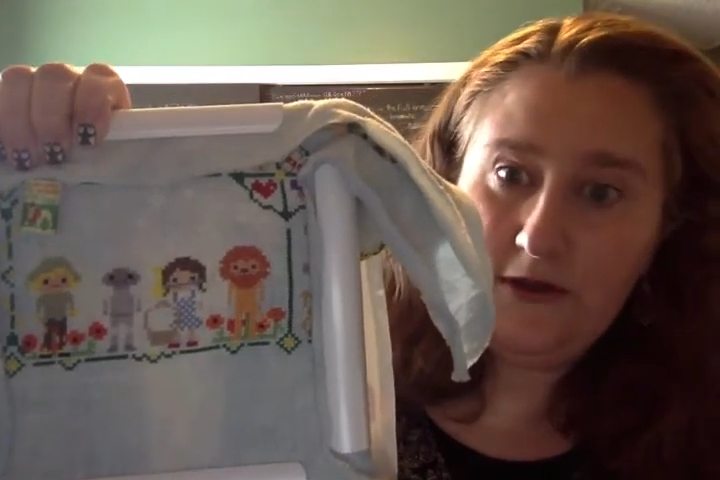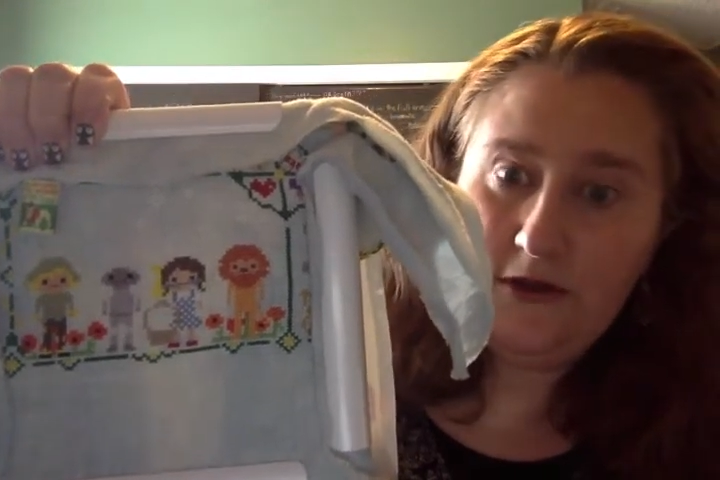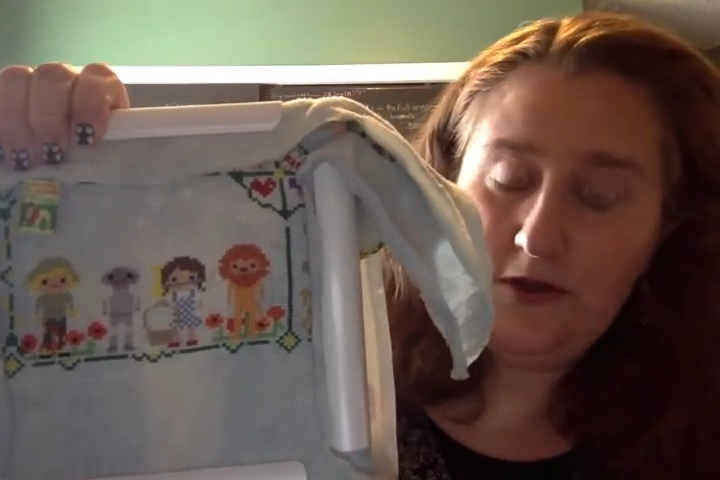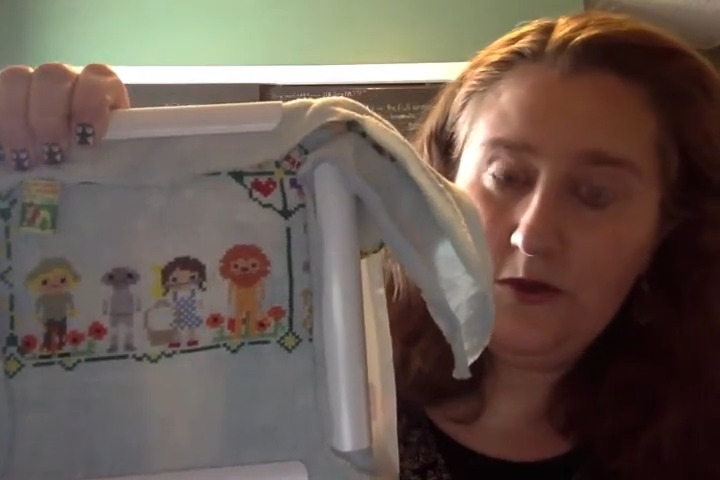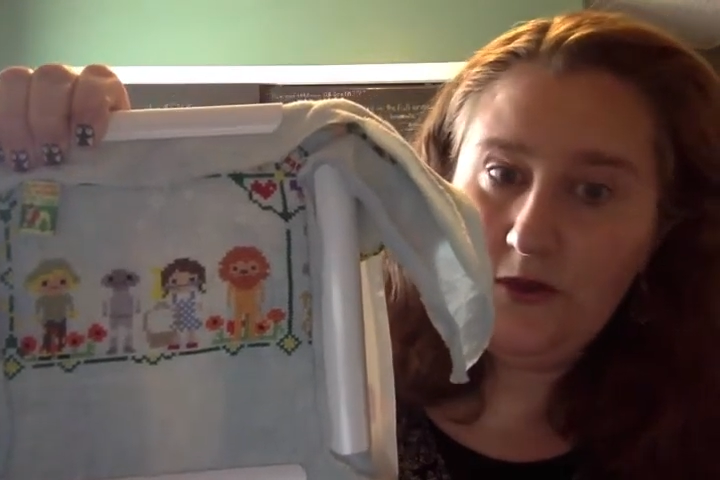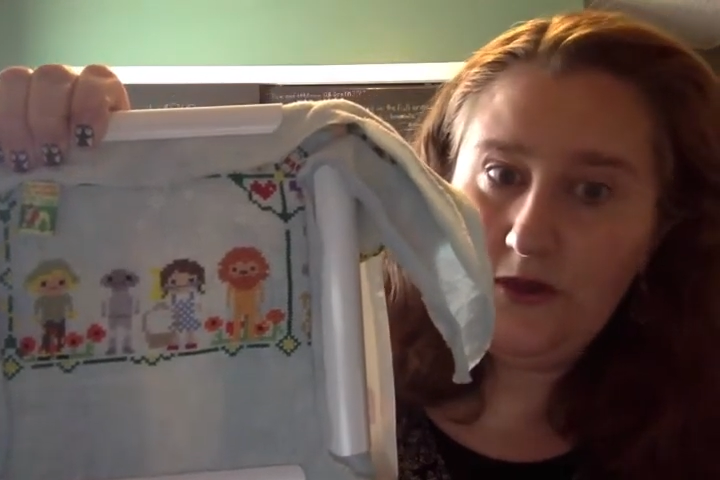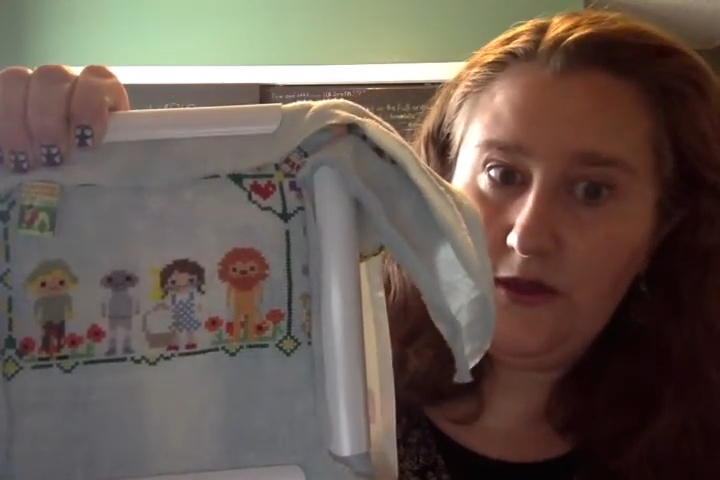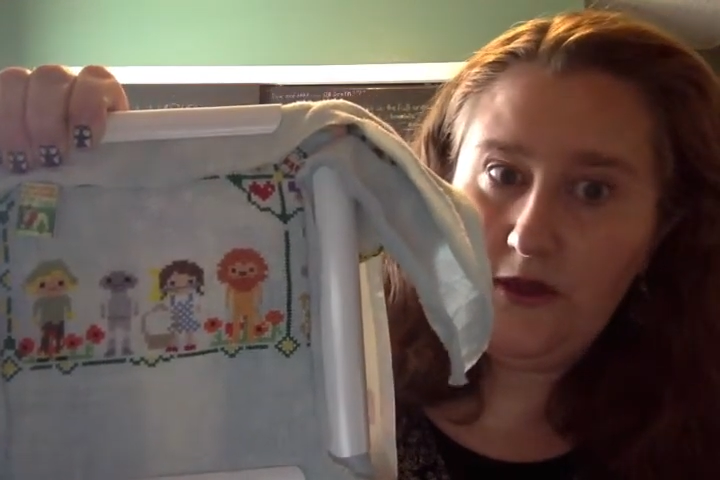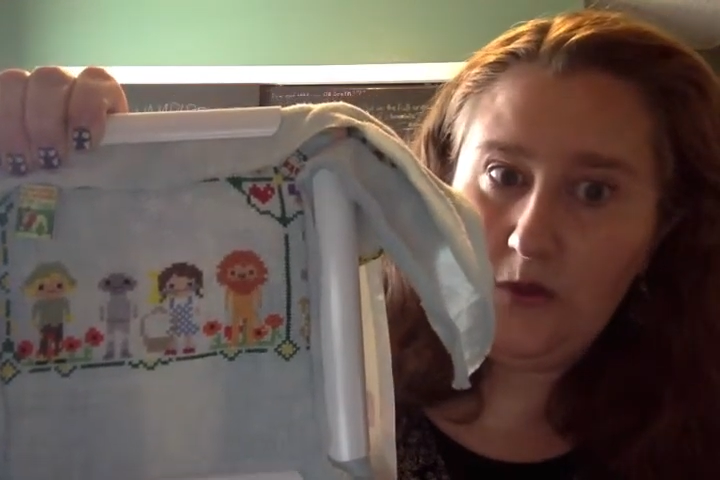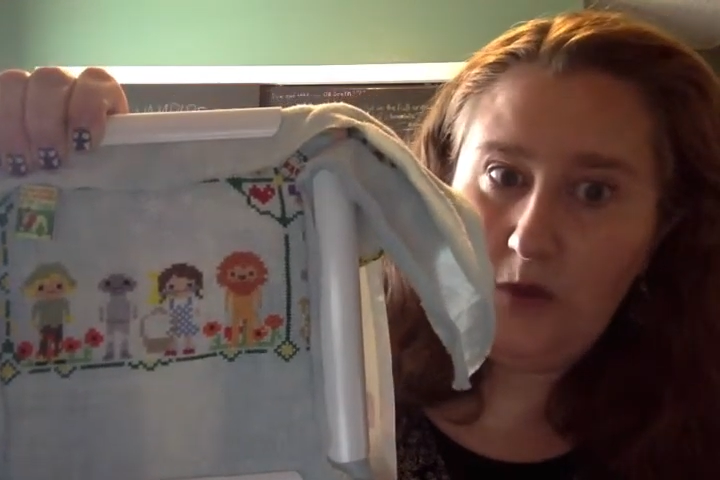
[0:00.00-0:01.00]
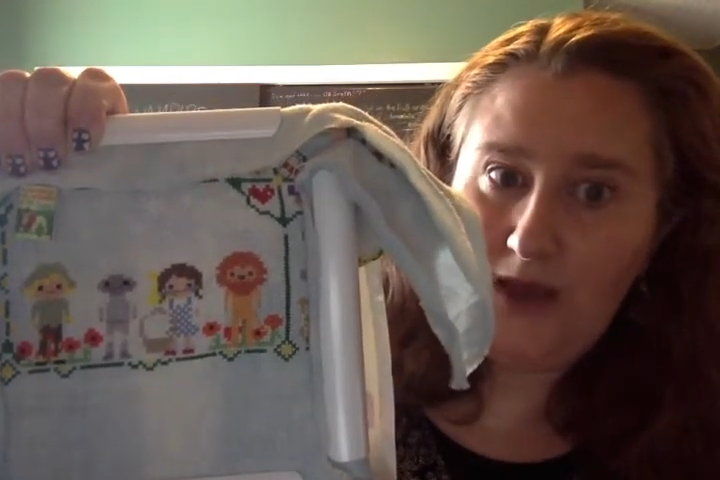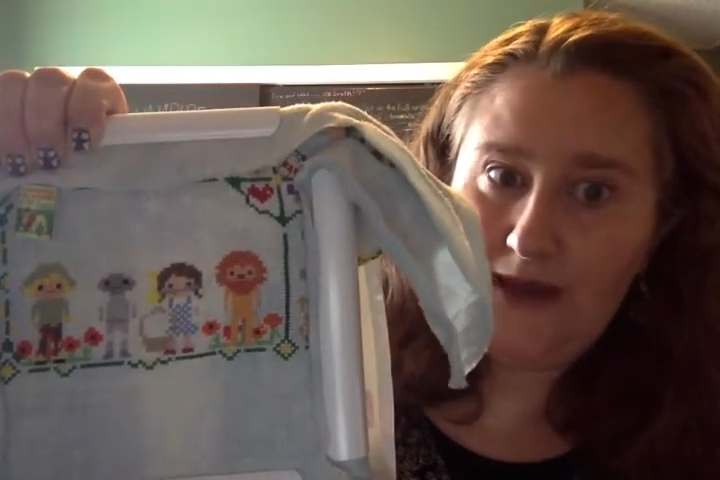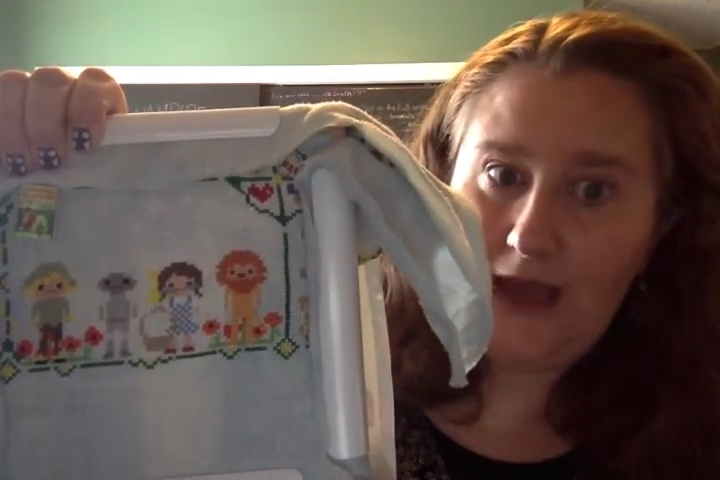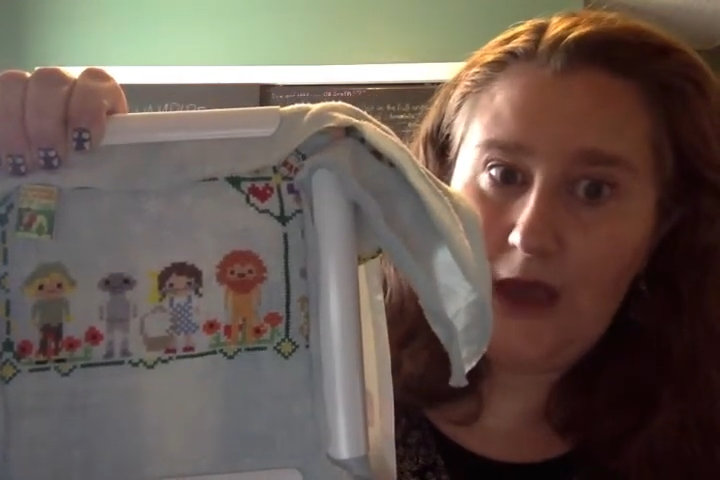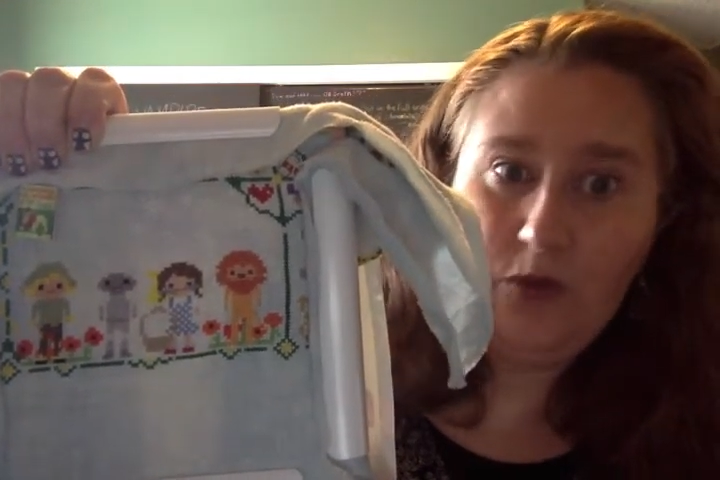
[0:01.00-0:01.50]
to do with the White
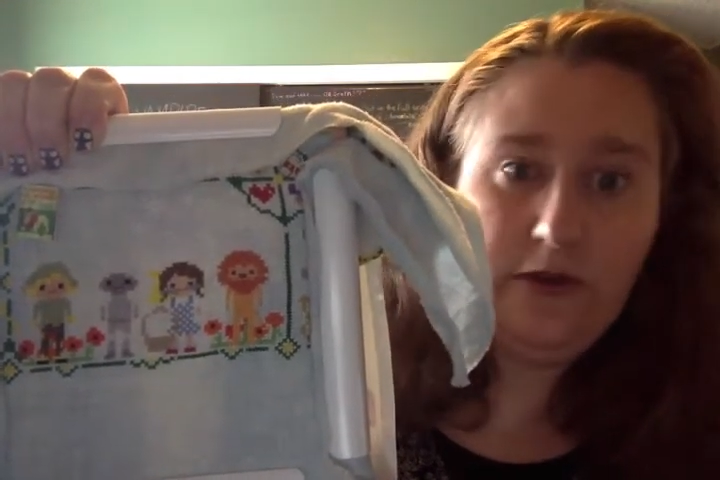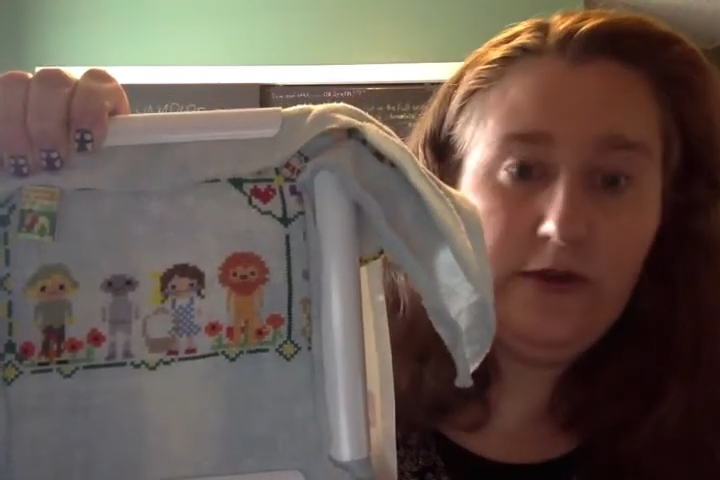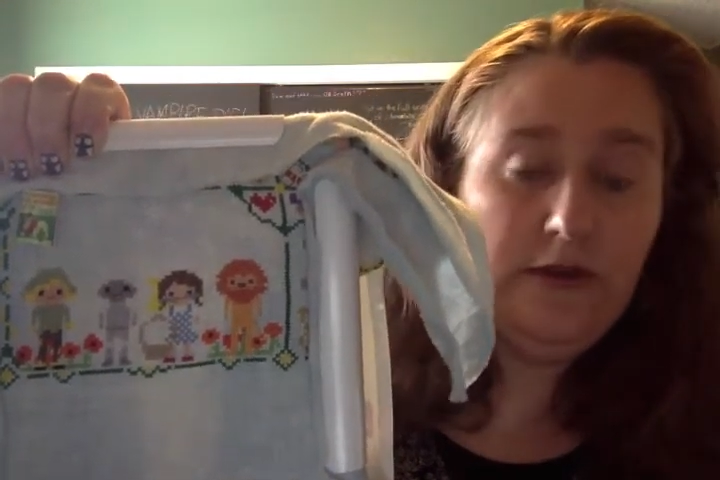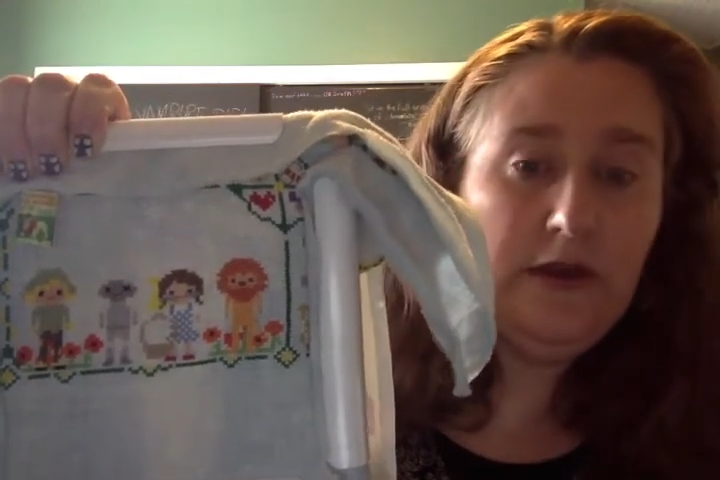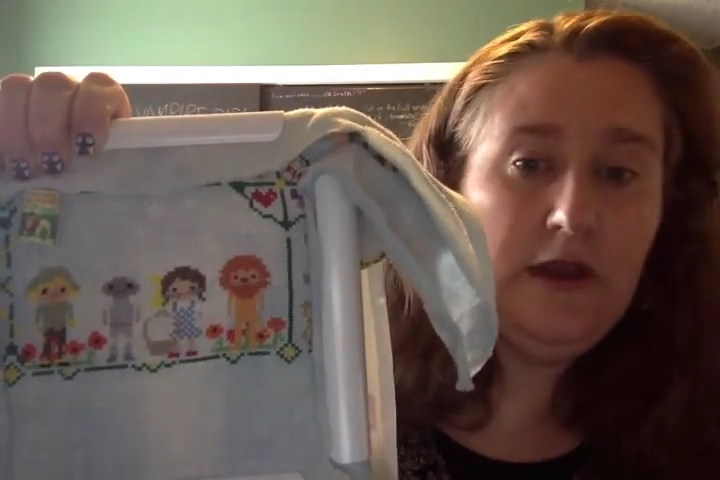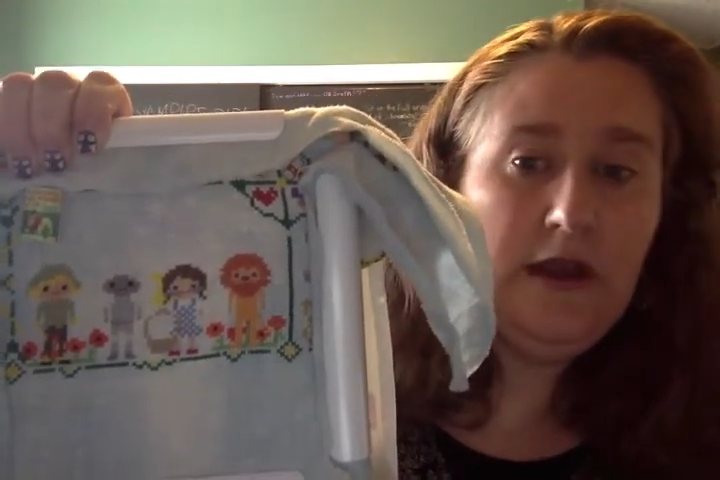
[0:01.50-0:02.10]
House,